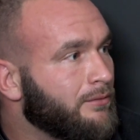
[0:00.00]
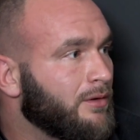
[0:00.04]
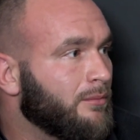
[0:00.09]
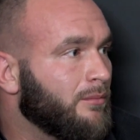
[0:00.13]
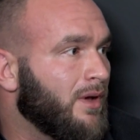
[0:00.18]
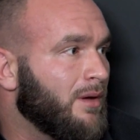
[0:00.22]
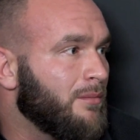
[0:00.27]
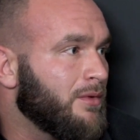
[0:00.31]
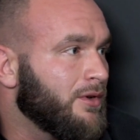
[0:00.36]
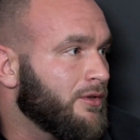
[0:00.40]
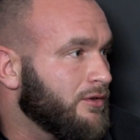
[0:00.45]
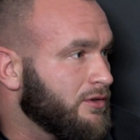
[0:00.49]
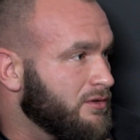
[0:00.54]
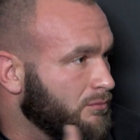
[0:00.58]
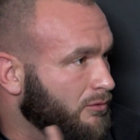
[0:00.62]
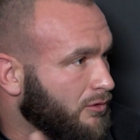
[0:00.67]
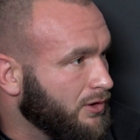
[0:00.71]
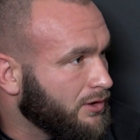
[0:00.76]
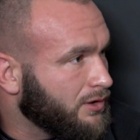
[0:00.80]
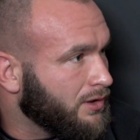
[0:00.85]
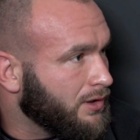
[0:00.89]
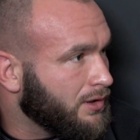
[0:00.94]
Remember, there's
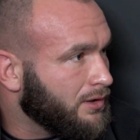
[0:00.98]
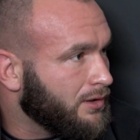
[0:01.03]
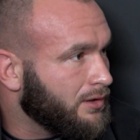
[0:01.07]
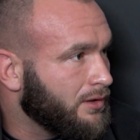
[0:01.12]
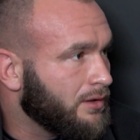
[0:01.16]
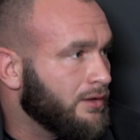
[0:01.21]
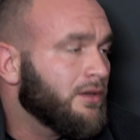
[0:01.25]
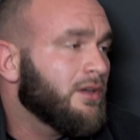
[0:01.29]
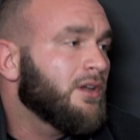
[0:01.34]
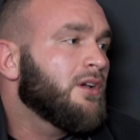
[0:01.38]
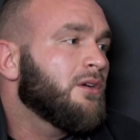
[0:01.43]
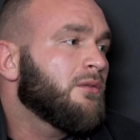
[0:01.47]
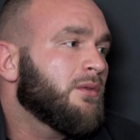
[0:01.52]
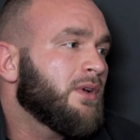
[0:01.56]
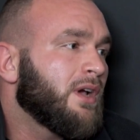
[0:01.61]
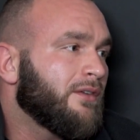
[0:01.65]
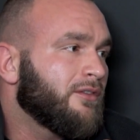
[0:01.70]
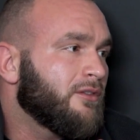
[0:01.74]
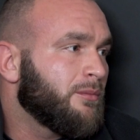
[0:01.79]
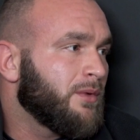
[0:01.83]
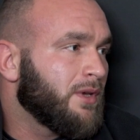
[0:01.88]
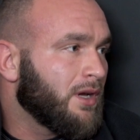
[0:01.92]
more to learn. We
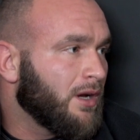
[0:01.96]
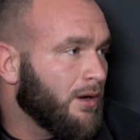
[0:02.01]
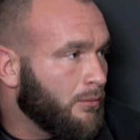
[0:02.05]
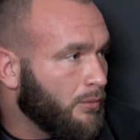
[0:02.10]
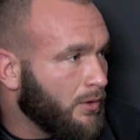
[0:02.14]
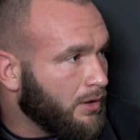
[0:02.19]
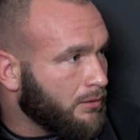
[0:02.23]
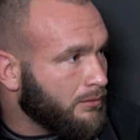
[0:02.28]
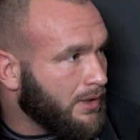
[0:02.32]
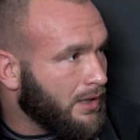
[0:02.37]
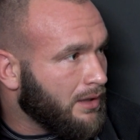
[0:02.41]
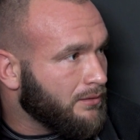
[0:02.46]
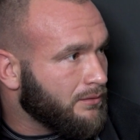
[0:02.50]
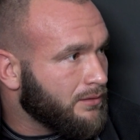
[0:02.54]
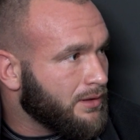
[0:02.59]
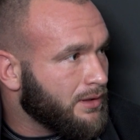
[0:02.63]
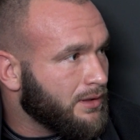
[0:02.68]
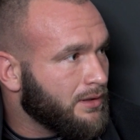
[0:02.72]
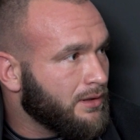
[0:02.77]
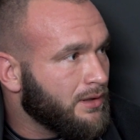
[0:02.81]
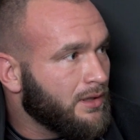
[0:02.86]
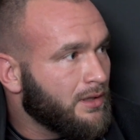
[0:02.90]
have to become
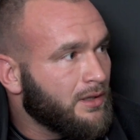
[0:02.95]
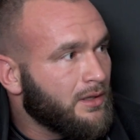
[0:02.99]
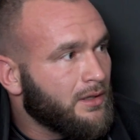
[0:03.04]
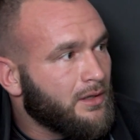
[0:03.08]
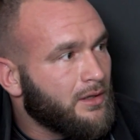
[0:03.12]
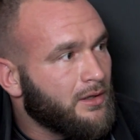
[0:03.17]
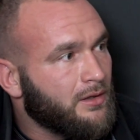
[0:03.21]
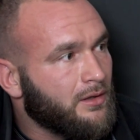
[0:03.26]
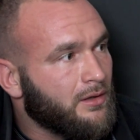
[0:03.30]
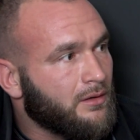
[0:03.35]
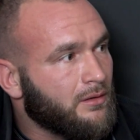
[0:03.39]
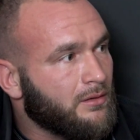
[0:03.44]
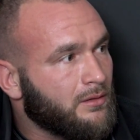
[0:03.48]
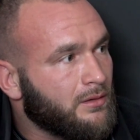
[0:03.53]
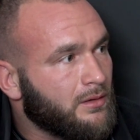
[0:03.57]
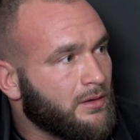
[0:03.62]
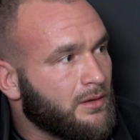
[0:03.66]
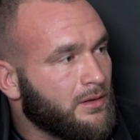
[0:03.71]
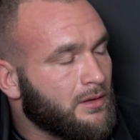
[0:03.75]
well-rounded, you know.